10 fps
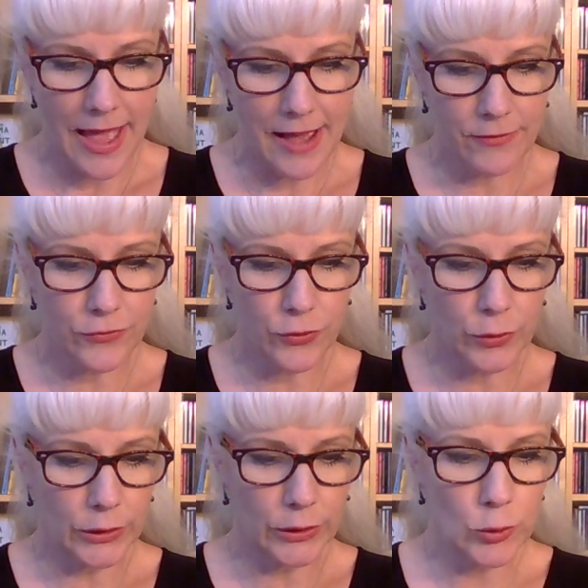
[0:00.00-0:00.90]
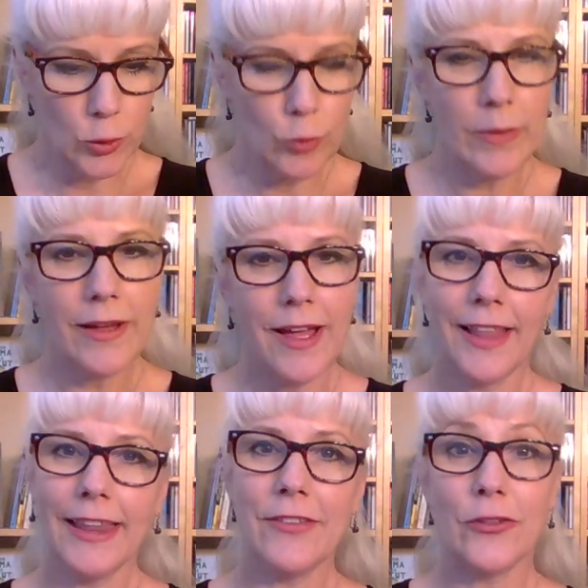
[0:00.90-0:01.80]
After lube,
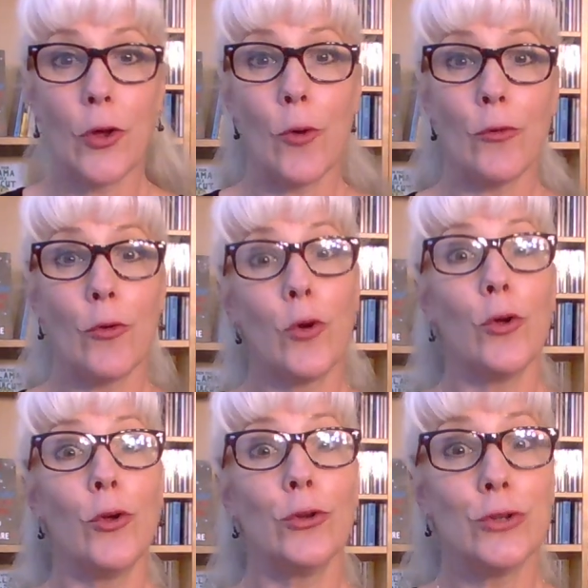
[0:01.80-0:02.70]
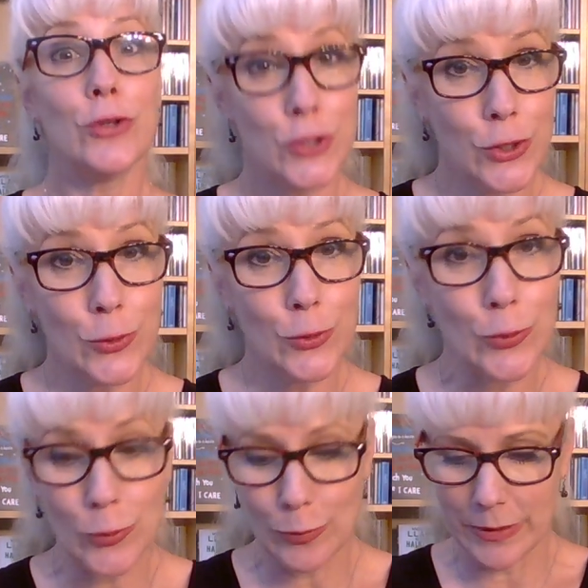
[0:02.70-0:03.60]
let's go for
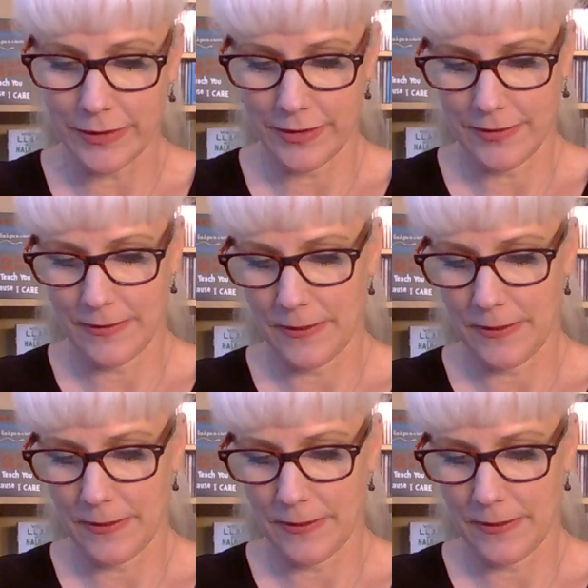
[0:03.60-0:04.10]
tube.